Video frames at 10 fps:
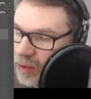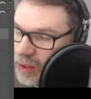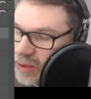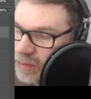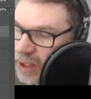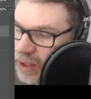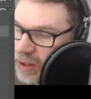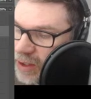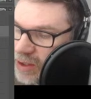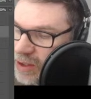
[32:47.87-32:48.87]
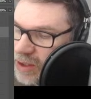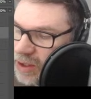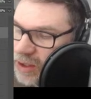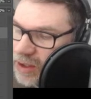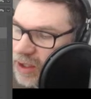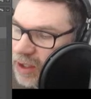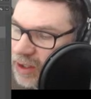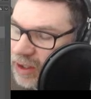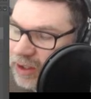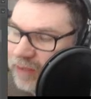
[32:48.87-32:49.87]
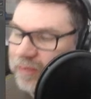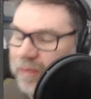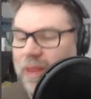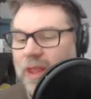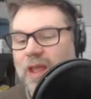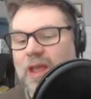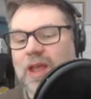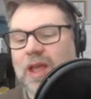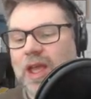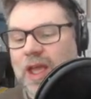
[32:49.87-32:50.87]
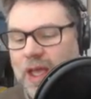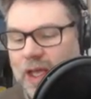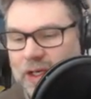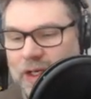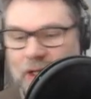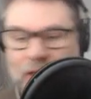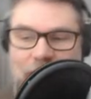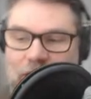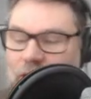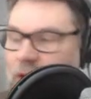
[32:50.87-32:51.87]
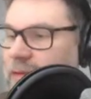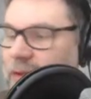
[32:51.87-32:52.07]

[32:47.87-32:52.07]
Let's make this darker. And uh, yeah, that'll do it.